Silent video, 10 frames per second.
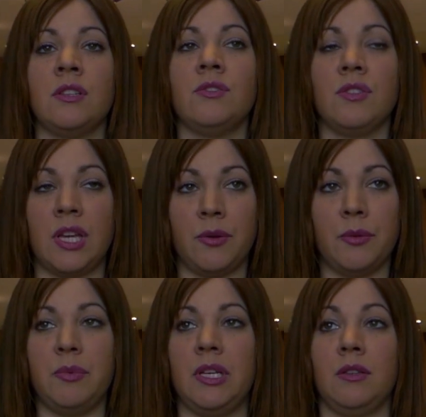there's
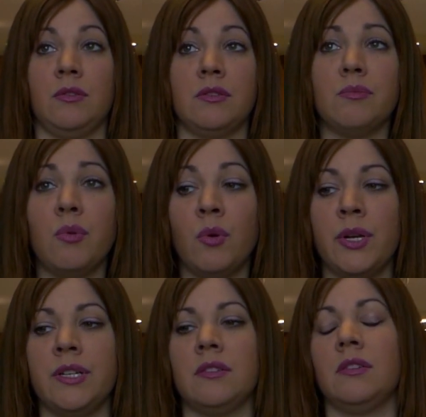therapy, there's
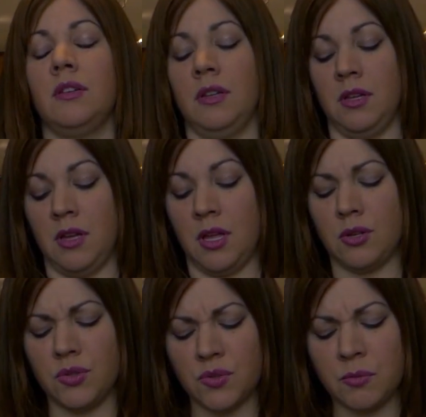support.
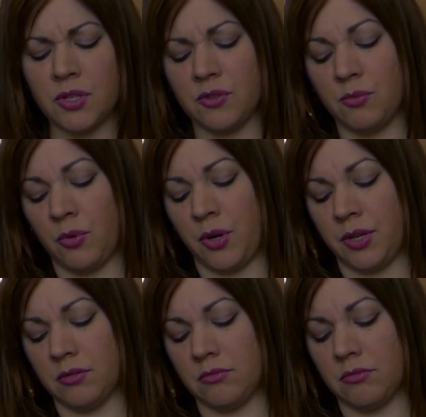There's so much
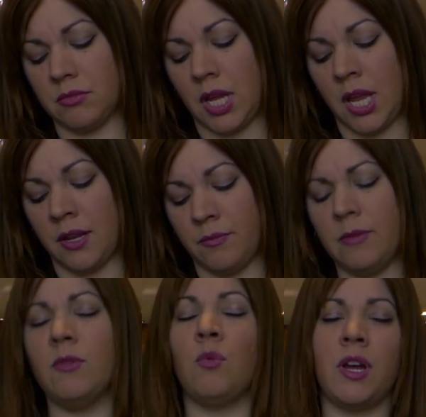support, and
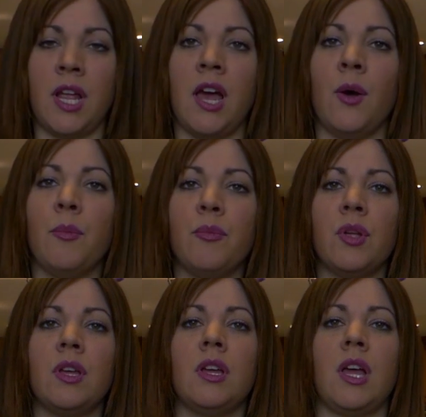people want to help,
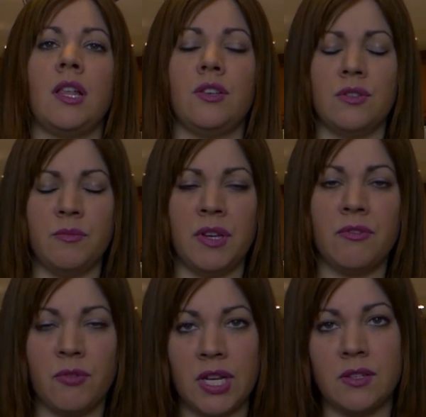and they shouldn't be
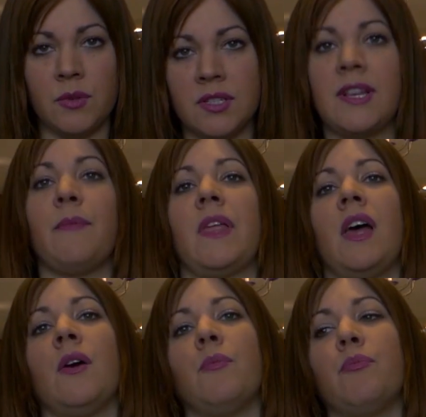afraid to accept the
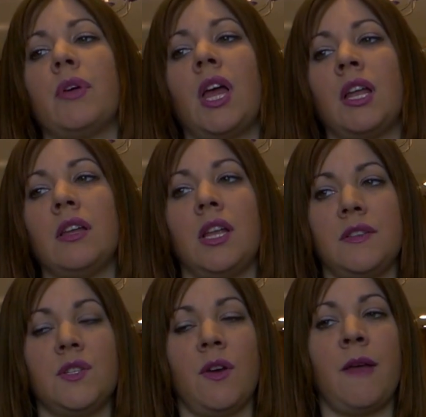help. and it's
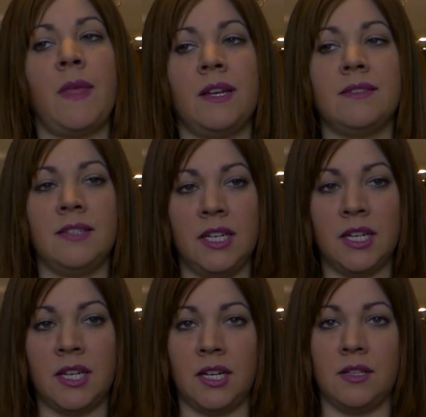a time that it's
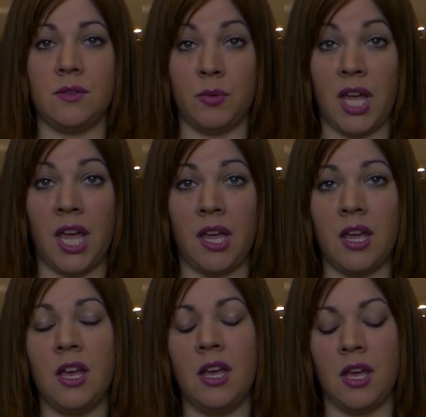needed and it's okay,
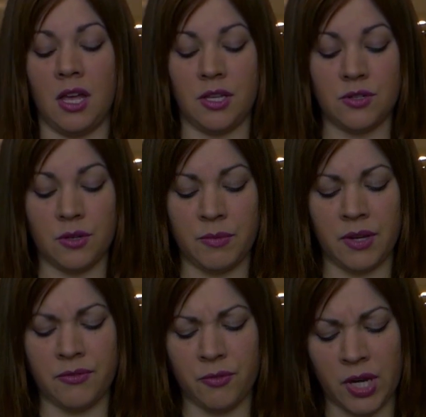and they shouldn't be
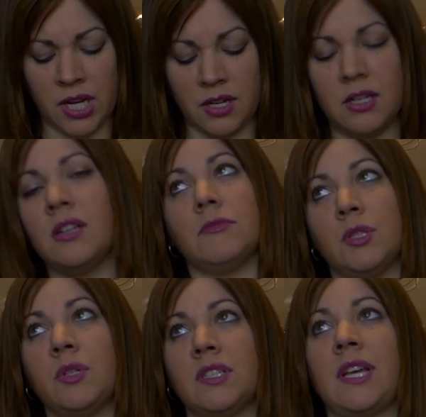afraid
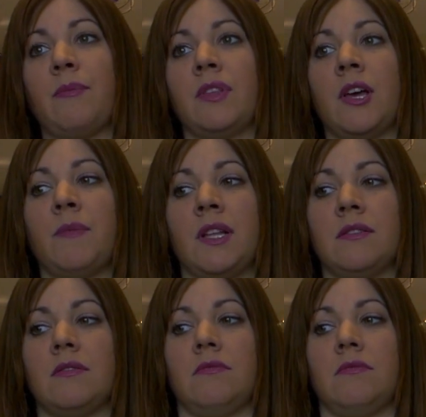to accept the help that